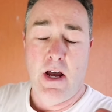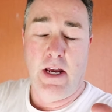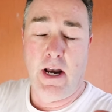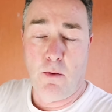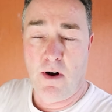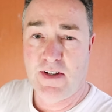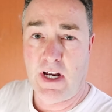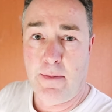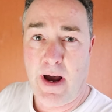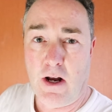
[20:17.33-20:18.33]
You know what I've
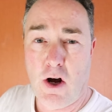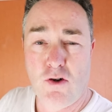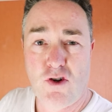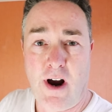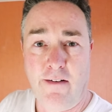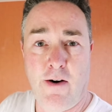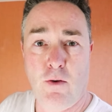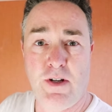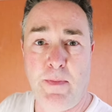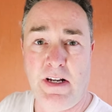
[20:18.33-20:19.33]
said about contract
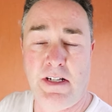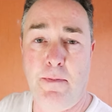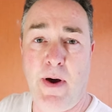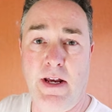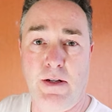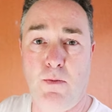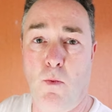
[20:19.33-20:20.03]
false opacity paints.